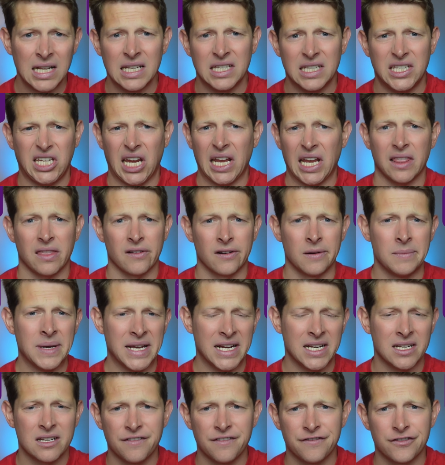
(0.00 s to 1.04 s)
take the
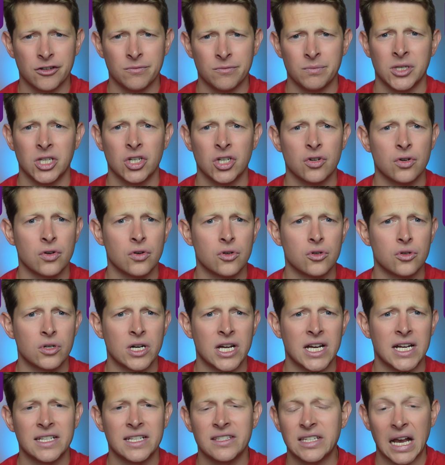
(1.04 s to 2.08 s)
remainder from
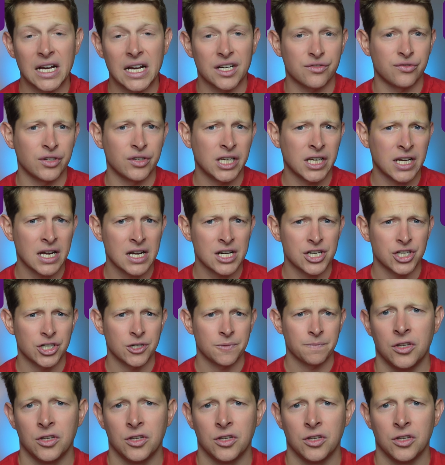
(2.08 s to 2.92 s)
your tax-free cash.